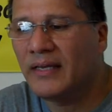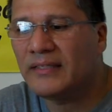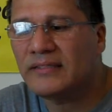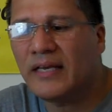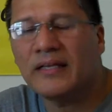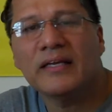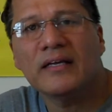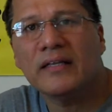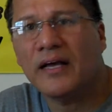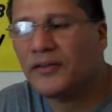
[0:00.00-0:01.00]
Instead, he
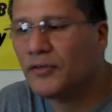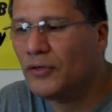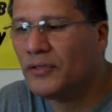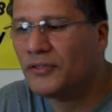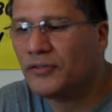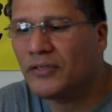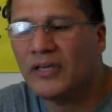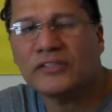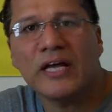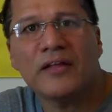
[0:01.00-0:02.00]
allowed the coolant to
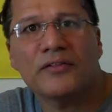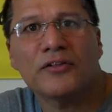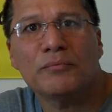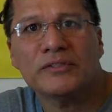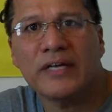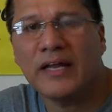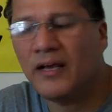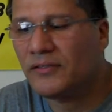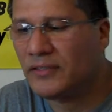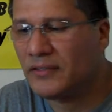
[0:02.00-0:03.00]
gush out of the thermostat
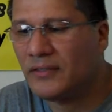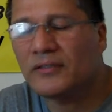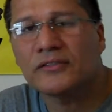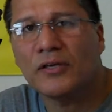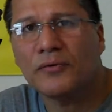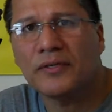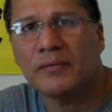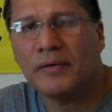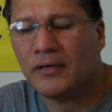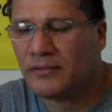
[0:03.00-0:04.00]
housing, soaking the
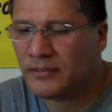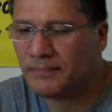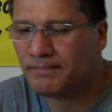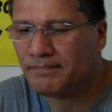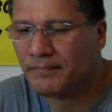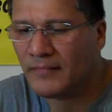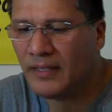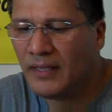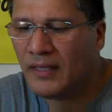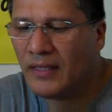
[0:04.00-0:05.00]
belts.
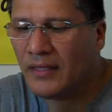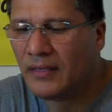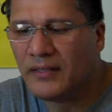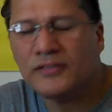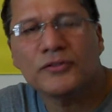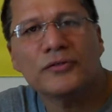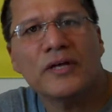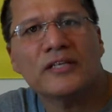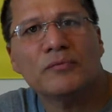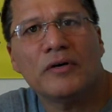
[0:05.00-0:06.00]
Now, this
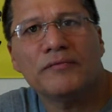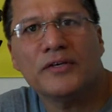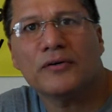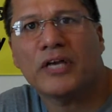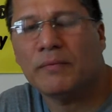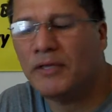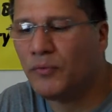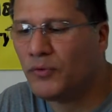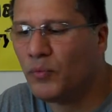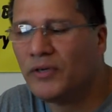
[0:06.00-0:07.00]
2001 vehicle came in
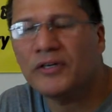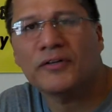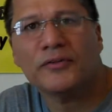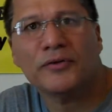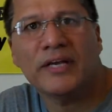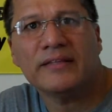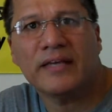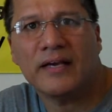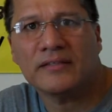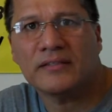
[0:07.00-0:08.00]
with
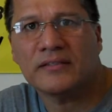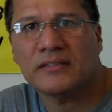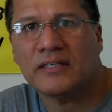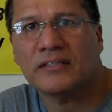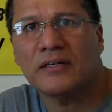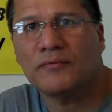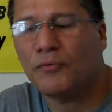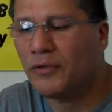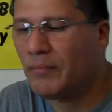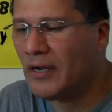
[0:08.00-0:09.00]

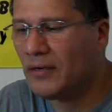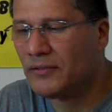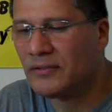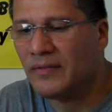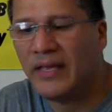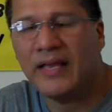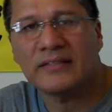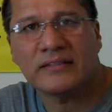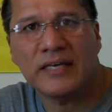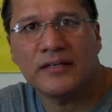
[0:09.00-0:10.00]
138,640 miles, as
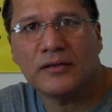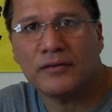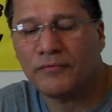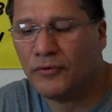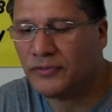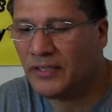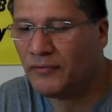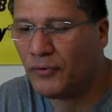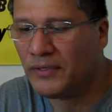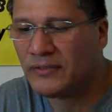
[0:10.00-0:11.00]
stated on the first
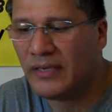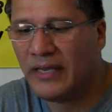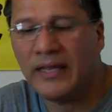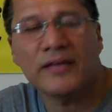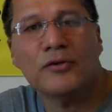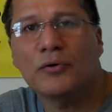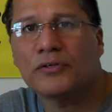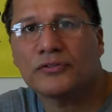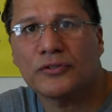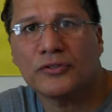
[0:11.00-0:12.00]
invoice, and it had no
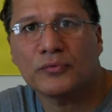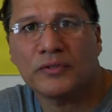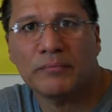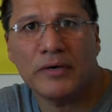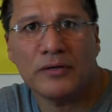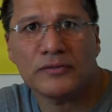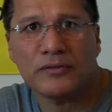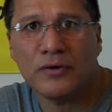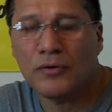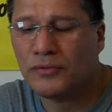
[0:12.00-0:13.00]
concerns with the belts
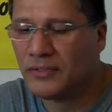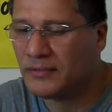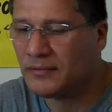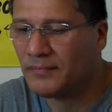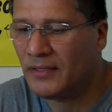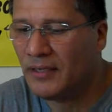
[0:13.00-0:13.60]
or hoses.